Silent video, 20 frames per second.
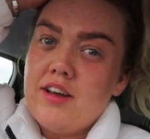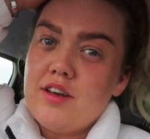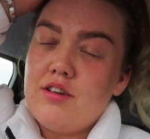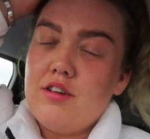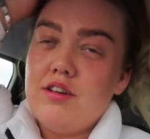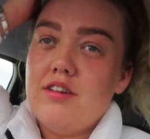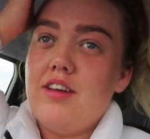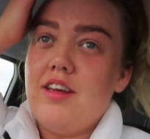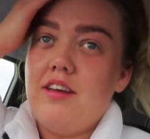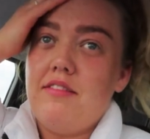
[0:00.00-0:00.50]

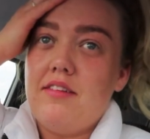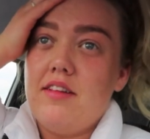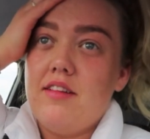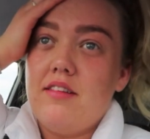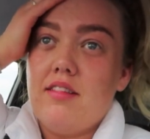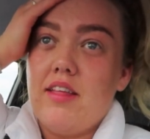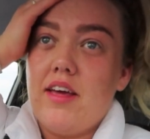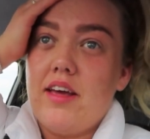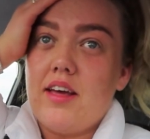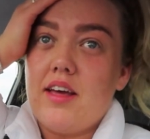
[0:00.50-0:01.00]
Couldn't
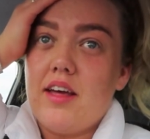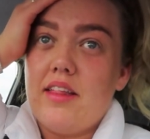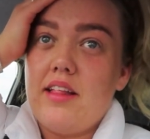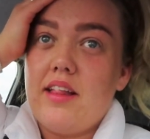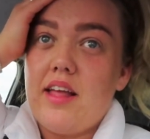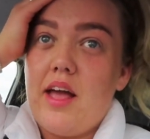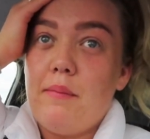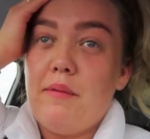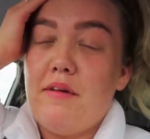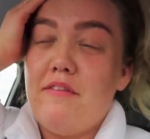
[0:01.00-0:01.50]
even like get the
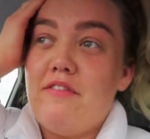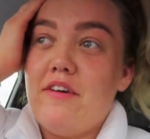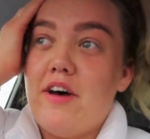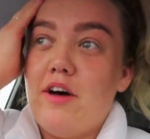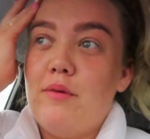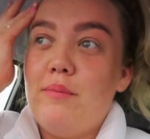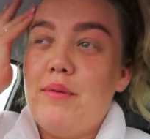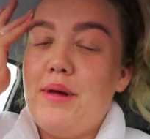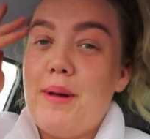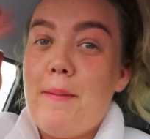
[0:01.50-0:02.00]
time to
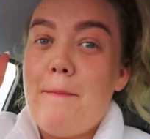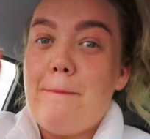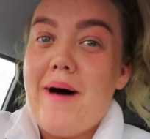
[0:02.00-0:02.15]
film it,